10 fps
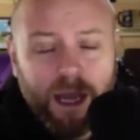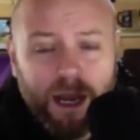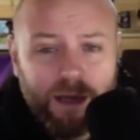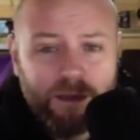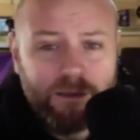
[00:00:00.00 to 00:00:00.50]

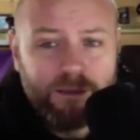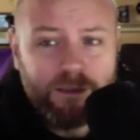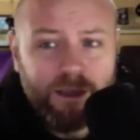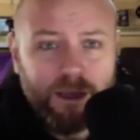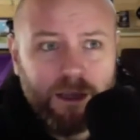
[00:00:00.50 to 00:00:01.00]
And
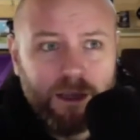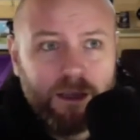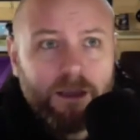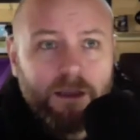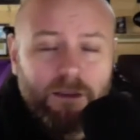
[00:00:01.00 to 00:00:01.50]

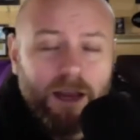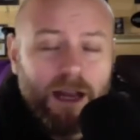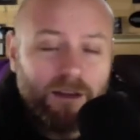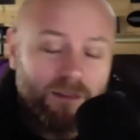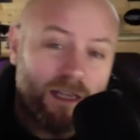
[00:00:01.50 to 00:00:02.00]

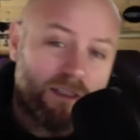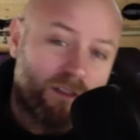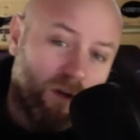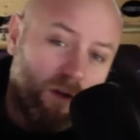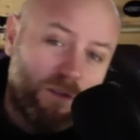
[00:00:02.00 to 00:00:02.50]
that
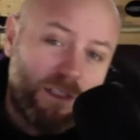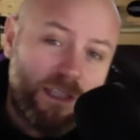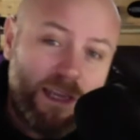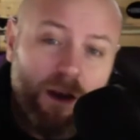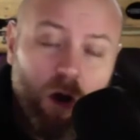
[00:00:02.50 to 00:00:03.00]
sort of is
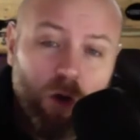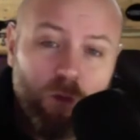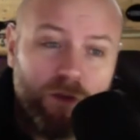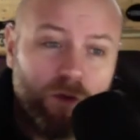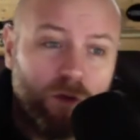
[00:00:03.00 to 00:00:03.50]
in line
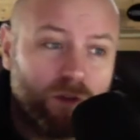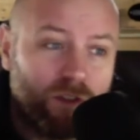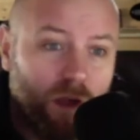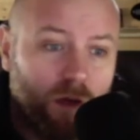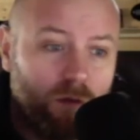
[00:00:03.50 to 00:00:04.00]
with
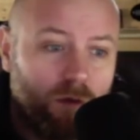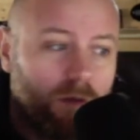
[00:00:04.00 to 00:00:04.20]
also